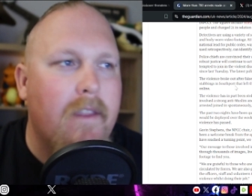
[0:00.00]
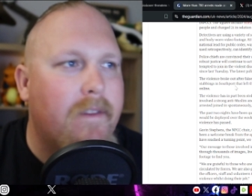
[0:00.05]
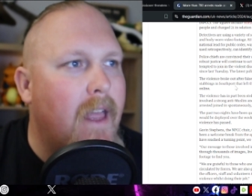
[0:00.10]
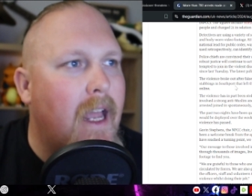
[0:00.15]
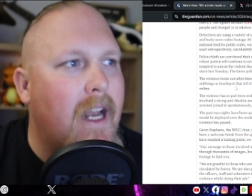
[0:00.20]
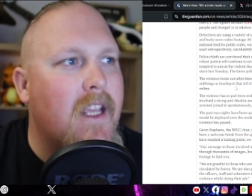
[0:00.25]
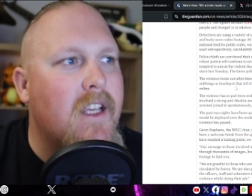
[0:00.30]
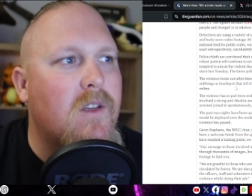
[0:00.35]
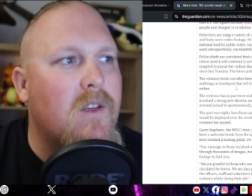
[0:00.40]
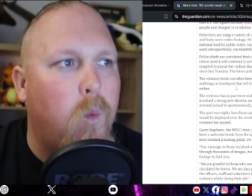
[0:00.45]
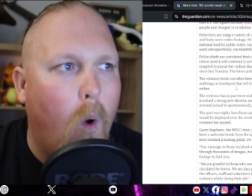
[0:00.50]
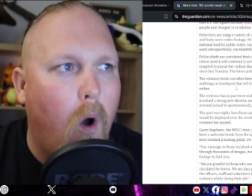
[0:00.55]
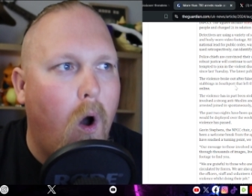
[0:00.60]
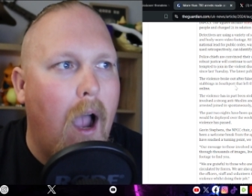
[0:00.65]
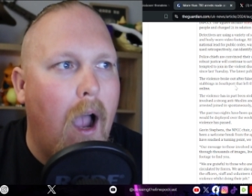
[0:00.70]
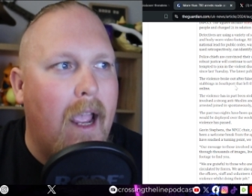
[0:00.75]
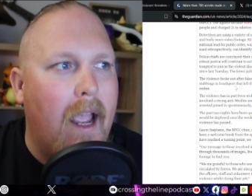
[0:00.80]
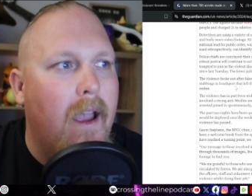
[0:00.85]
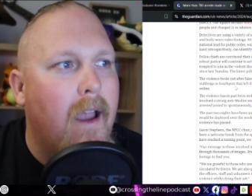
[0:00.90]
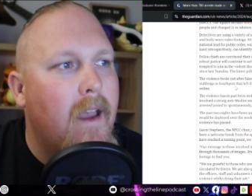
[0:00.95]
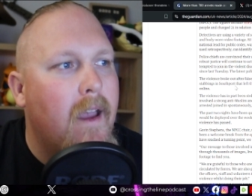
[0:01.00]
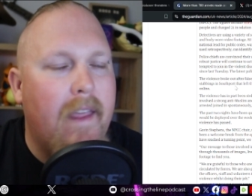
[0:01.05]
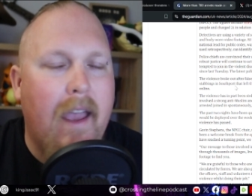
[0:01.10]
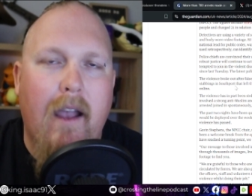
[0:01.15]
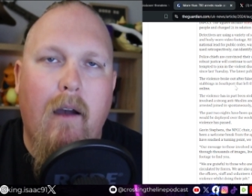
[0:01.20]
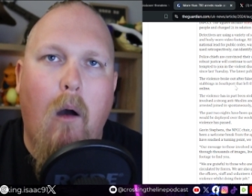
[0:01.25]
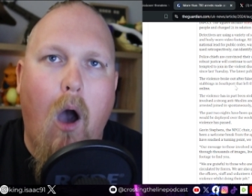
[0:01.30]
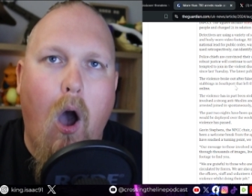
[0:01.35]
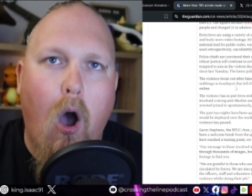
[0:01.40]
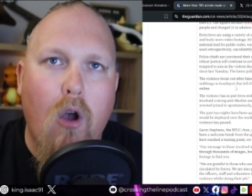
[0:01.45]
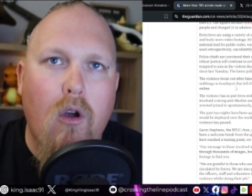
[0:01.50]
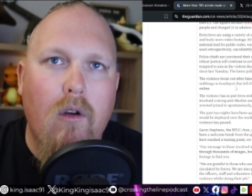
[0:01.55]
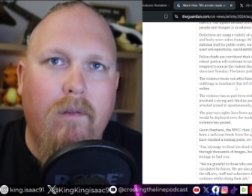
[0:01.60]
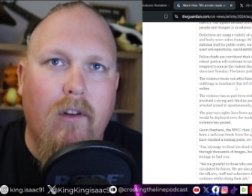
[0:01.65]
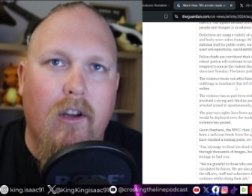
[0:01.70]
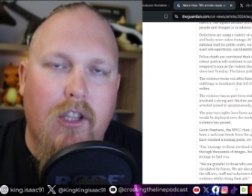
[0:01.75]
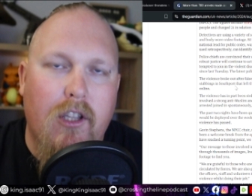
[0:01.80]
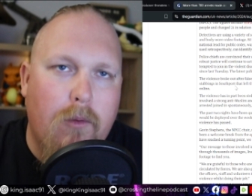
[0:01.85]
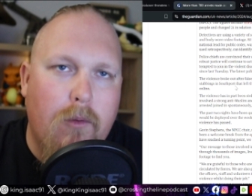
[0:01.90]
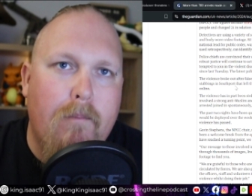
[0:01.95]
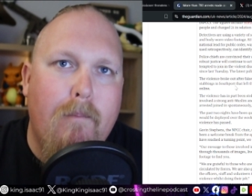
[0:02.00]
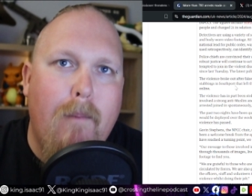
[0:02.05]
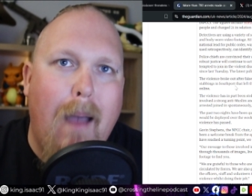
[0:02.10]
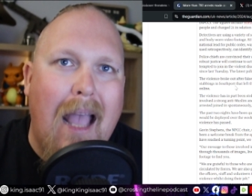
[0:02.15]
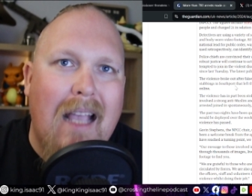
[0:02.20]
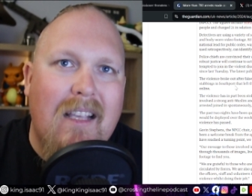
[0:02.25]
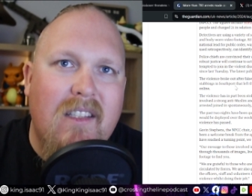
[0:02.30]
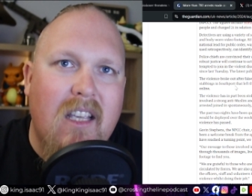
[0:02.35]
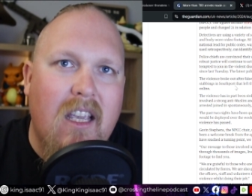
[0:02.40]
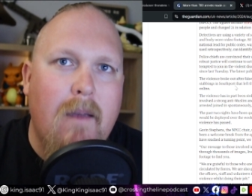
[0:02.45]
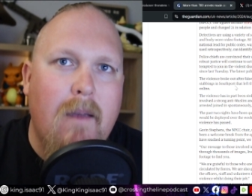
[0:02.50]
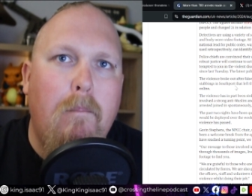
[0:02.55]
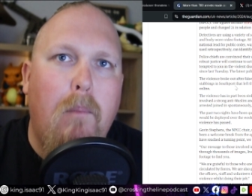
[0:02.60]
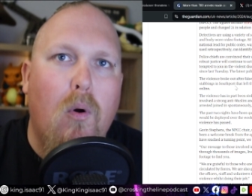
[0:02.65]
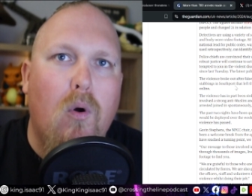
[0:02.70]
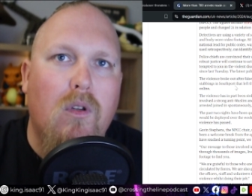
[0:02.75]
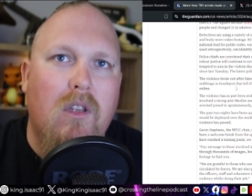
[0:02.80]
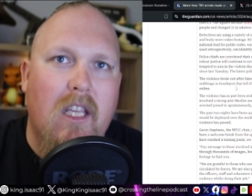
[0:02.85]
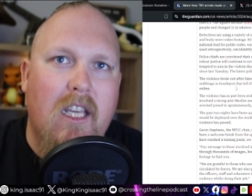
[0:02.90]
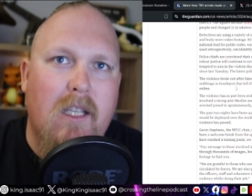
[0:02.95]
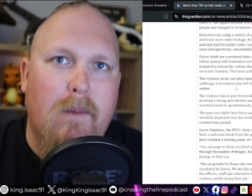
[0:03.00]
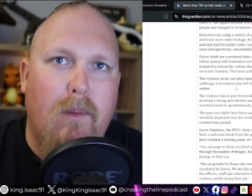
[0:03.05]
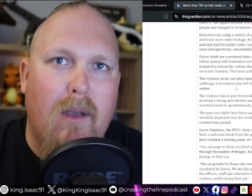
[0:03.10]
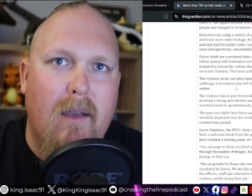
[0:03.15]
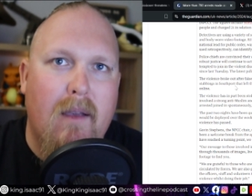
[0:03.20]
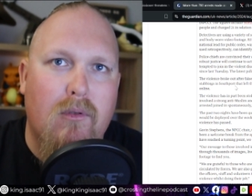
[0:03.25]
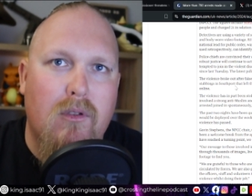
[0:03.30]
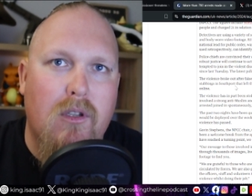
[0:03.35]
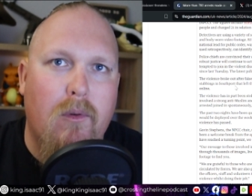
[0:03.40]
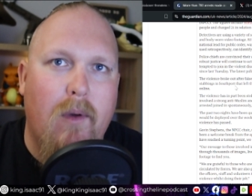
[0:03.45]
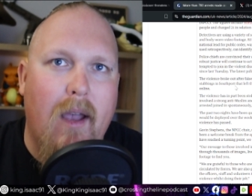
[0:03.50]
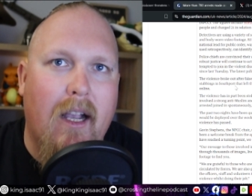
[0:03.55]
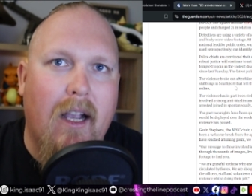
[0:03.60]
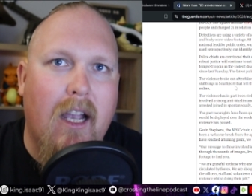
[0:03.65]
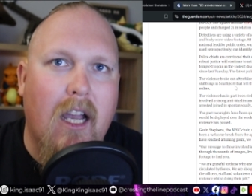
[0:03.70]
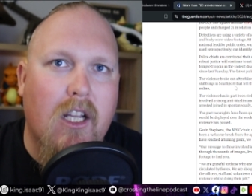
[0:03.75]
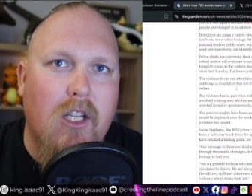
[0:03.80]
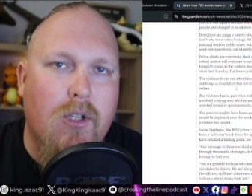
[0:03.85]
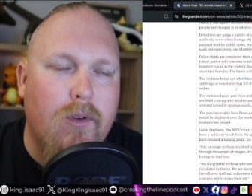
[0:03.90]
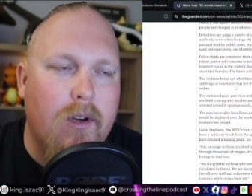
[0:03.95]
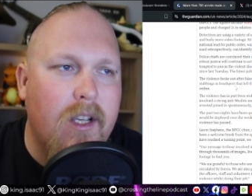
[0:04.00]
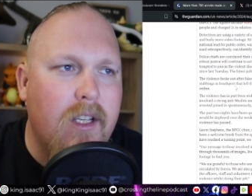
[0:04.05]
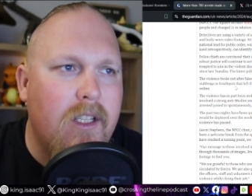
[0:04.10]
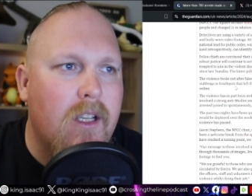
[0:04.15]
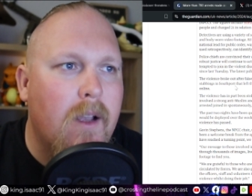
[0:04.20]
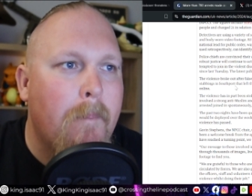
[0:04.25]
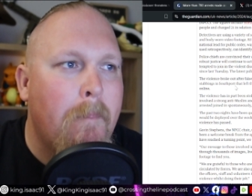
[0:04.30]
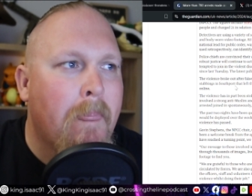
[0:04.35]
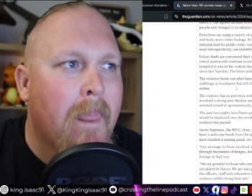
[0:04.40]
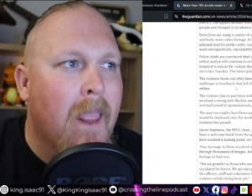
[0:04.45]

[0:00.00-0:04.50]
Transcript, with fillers: That is why they are over it. You mass import these people to our countries.